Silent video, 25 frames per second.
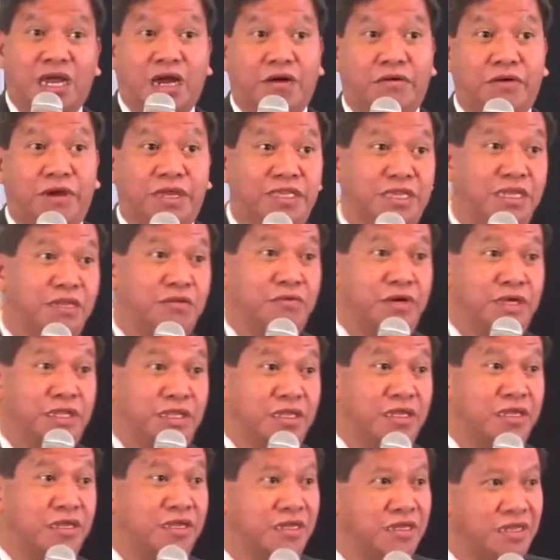acquainted with,
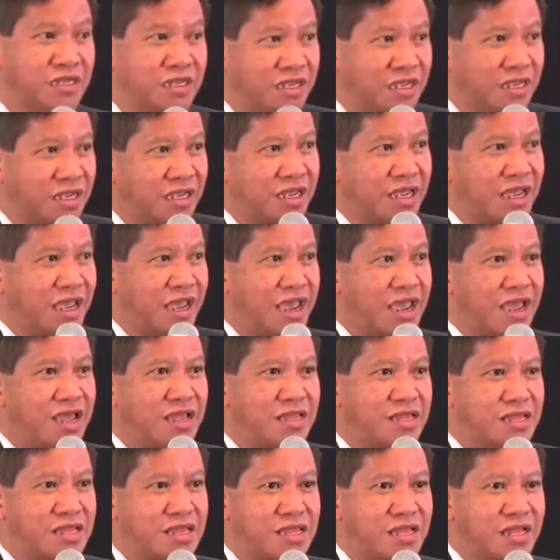
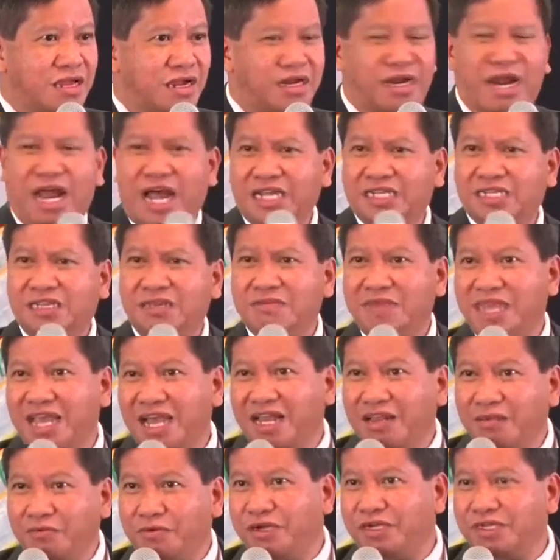and are asking me,
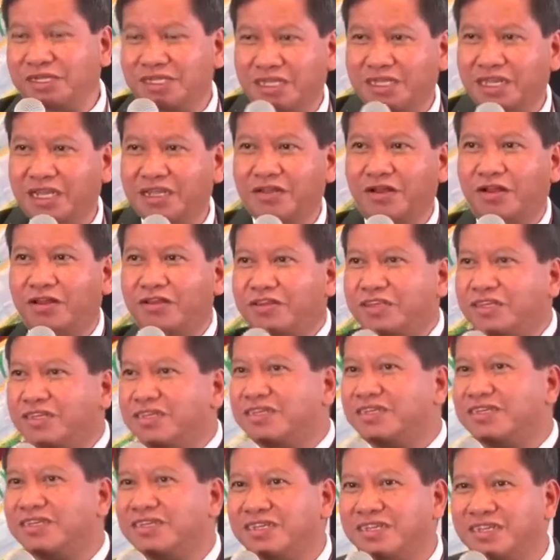Al, where's the
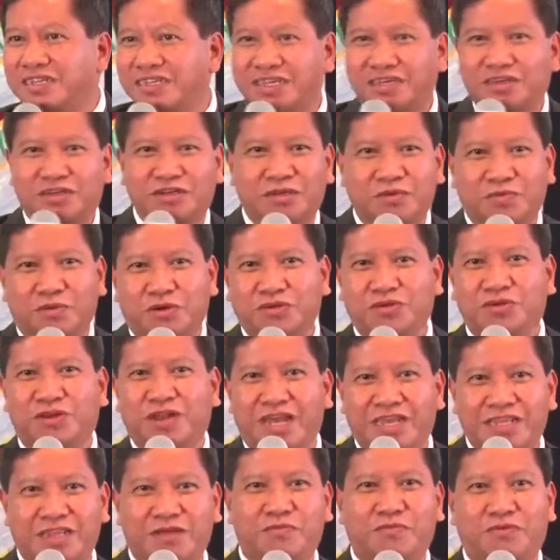technologies that you're supposed to
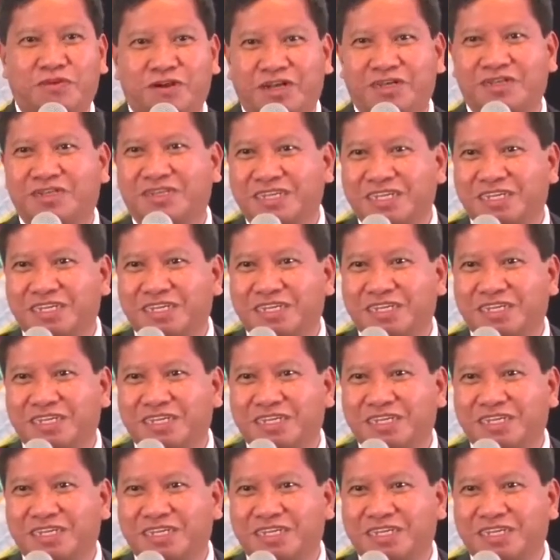line up for us?